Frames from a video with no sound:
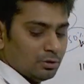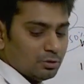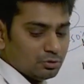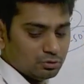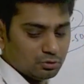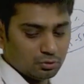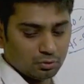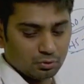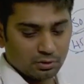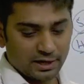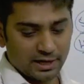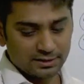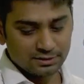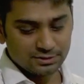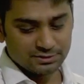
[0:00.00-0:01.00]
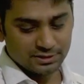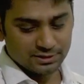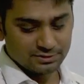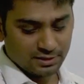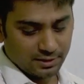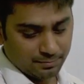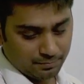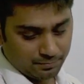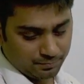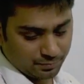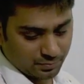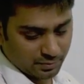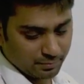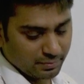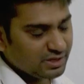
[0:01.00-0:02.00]
So to crack this exam,
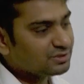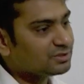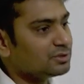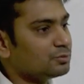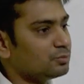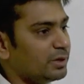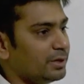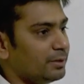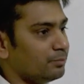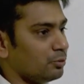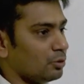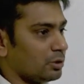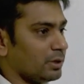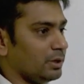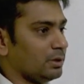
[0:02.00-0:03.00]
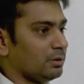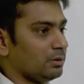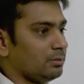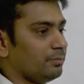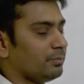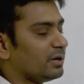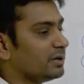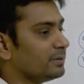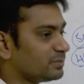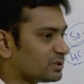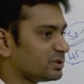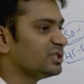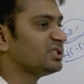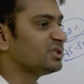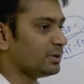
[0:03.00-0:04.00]
mains is very important.
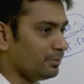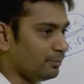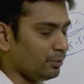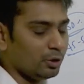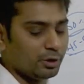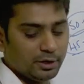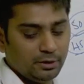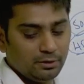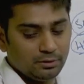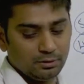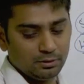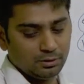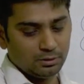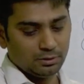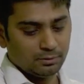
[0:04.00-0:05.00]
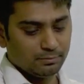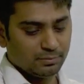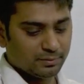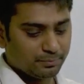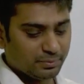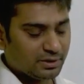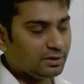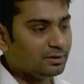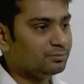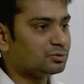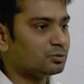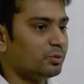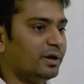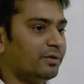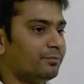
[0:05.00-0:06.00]
Prelims is important, but
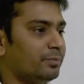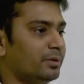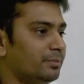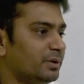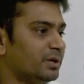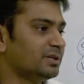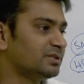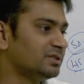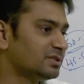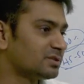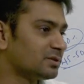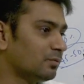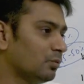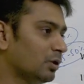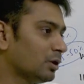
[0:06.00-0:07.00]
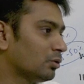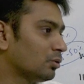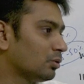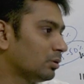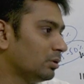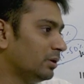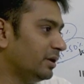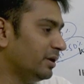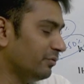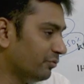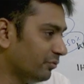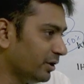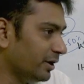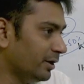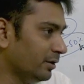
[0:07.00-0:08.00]
prelims way of preparation is somewhat
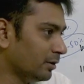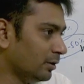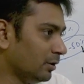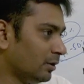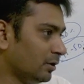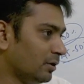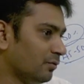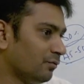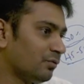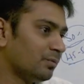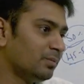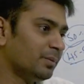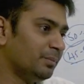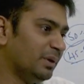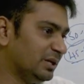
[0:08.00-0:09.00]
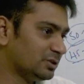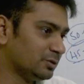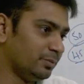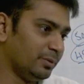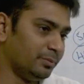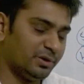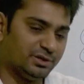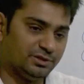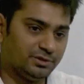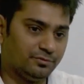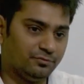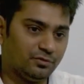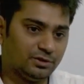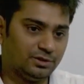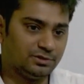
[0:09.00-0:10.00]
different from the mains preparation
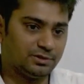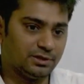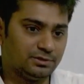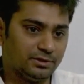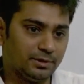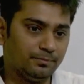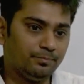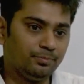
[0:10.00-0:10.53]
for this exam.